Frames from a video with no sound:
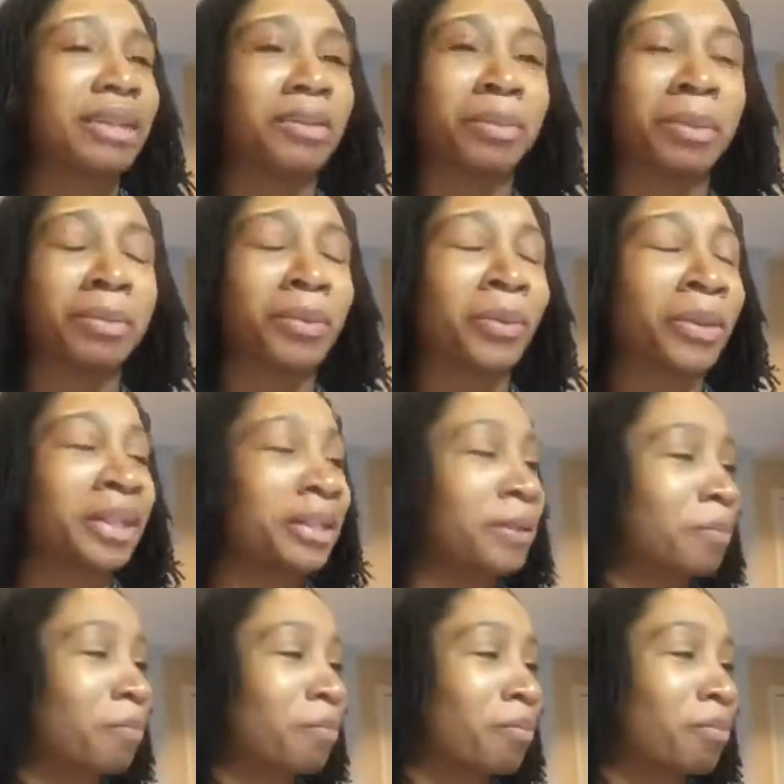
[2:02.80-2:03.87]
remember
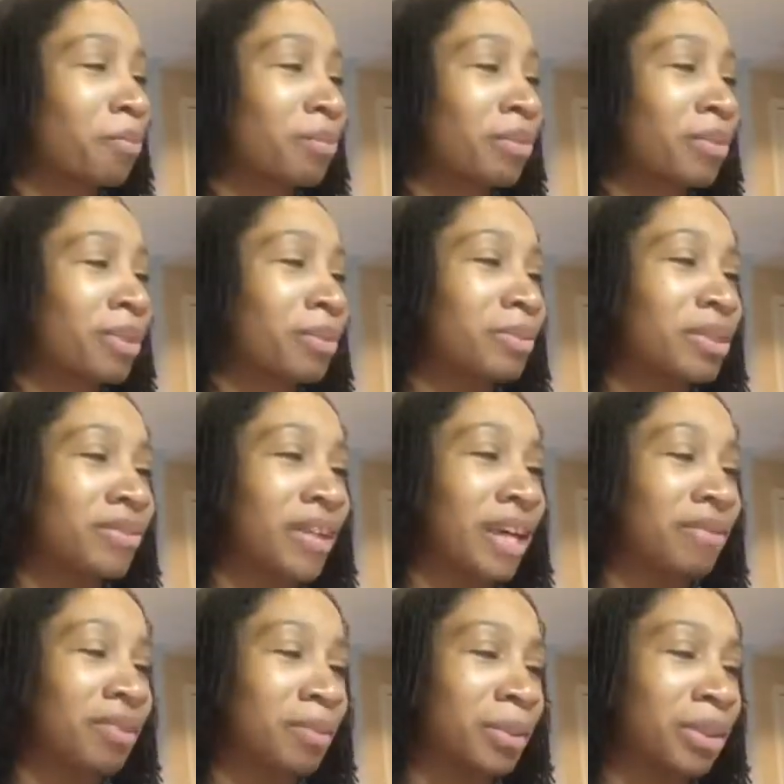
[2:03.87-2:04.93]
where. Let me see if I
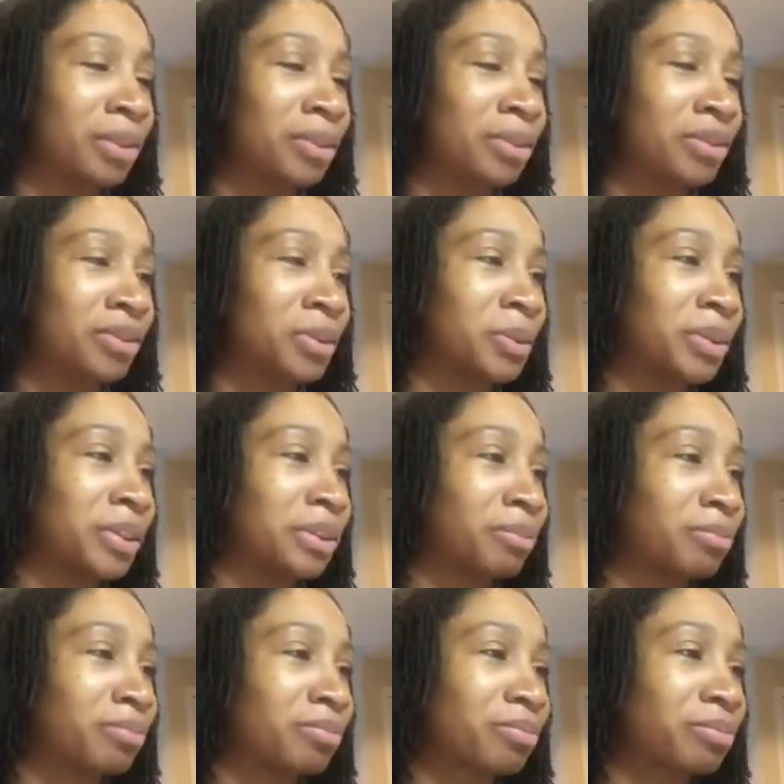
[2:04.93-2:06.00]
have it in my notes real quick.
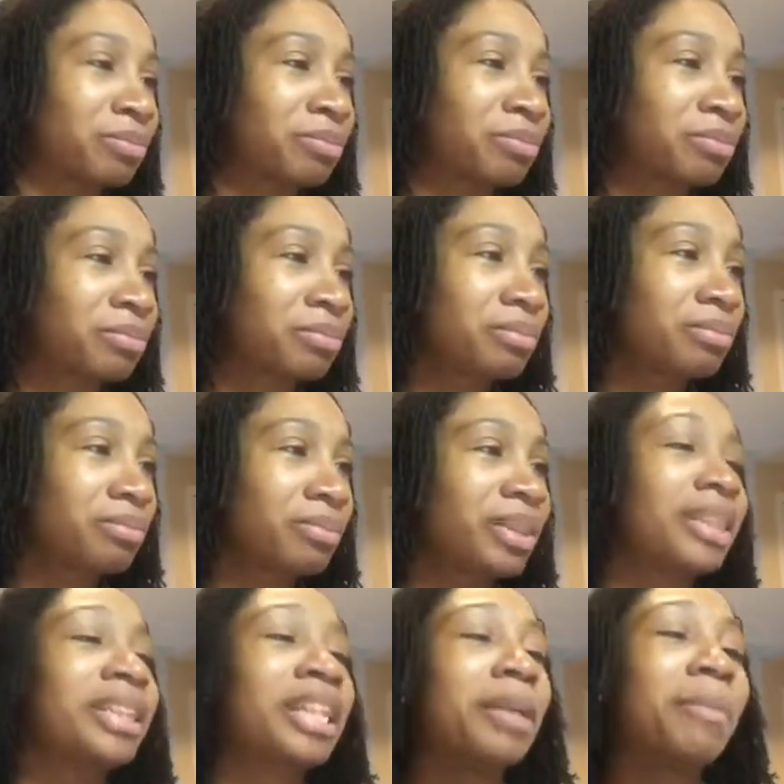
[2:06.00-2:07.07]

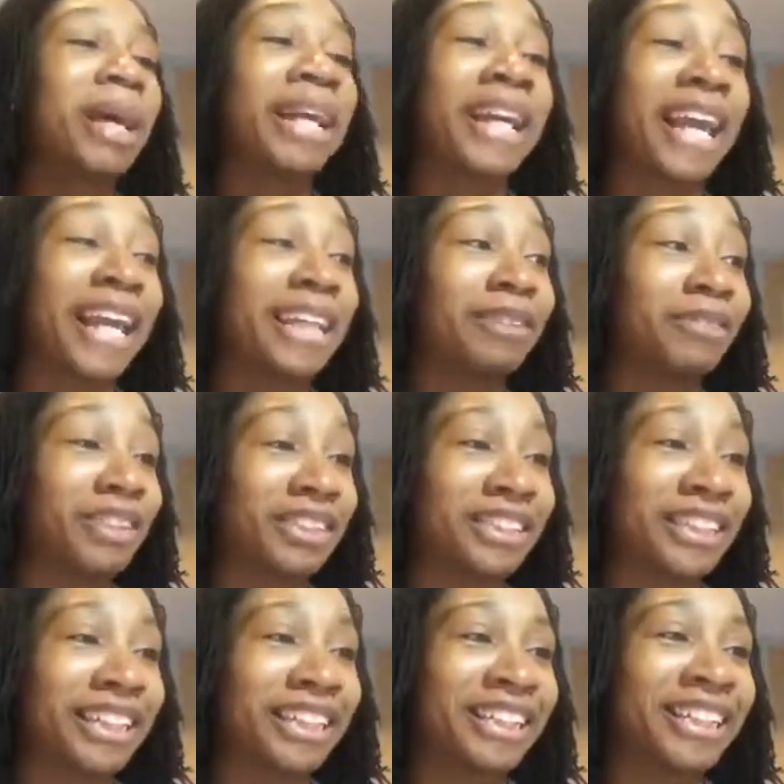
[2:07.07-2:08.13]
Nehemiah 8, verse
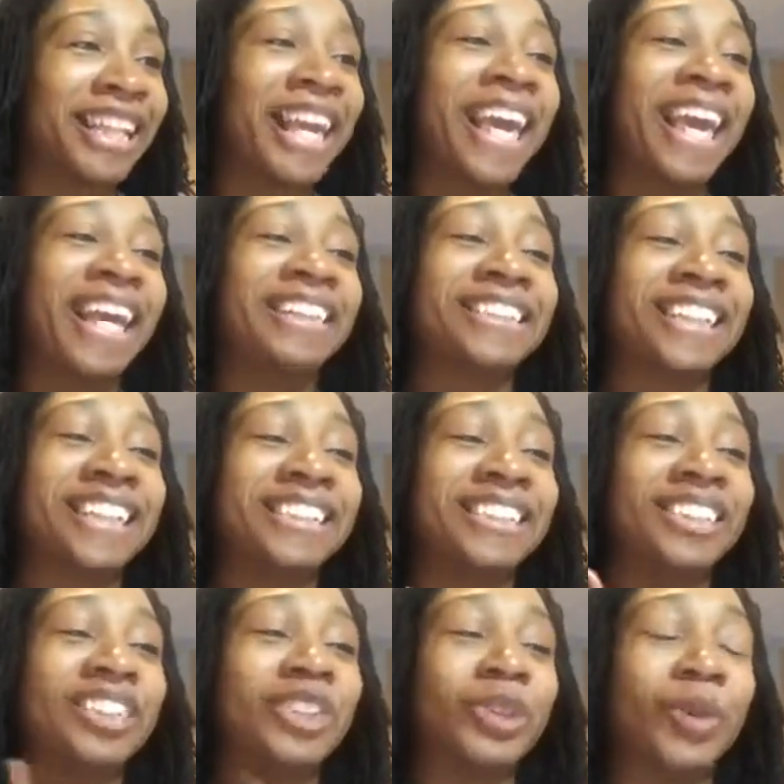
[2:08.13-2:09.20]
10. It says,
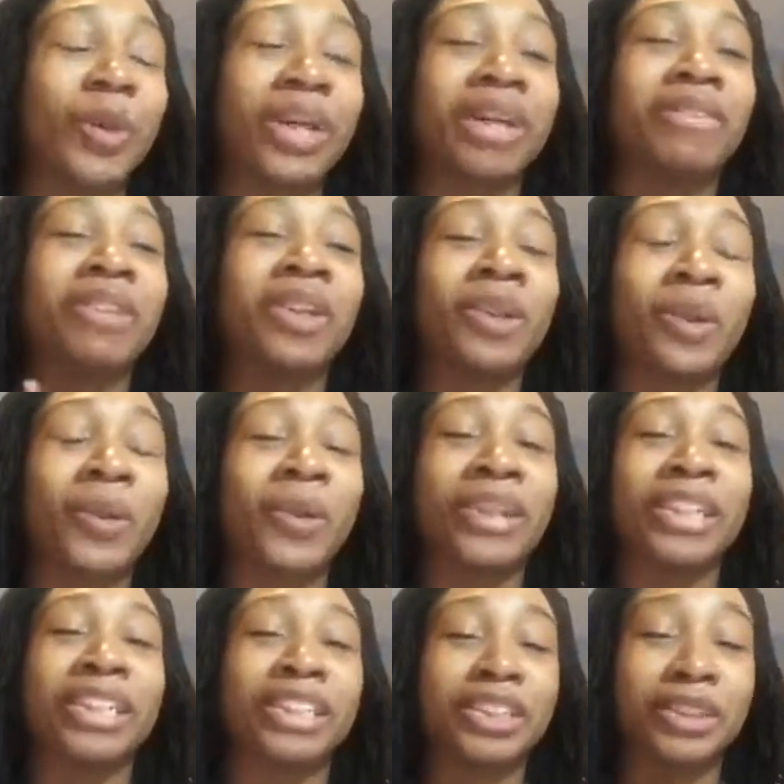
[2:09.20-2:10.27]
"The joy of the
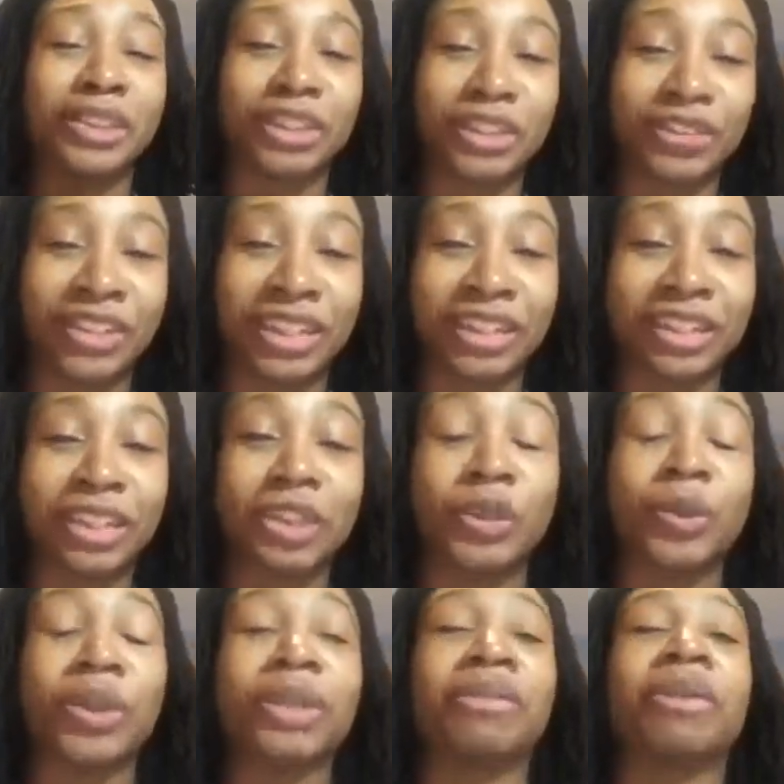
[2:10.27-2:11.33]
Lord is your strength. The
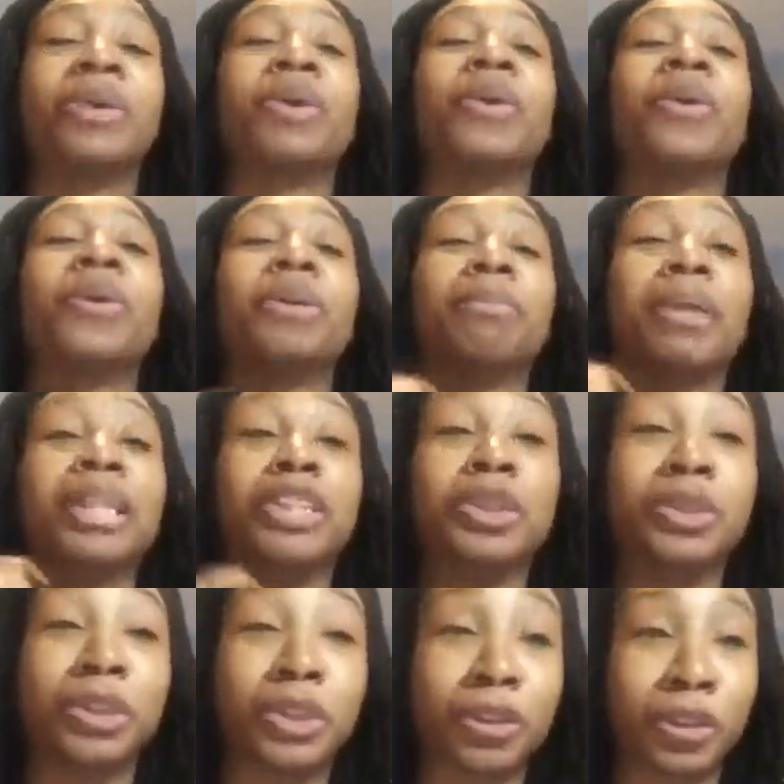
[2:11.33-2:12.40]
joy of the Lord makes
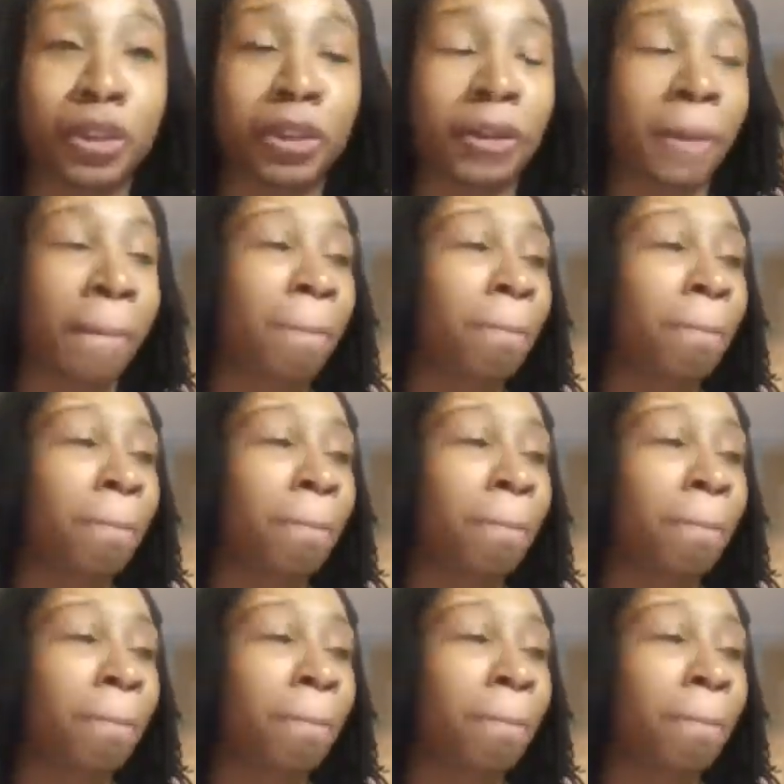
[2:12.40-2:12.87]
you strong."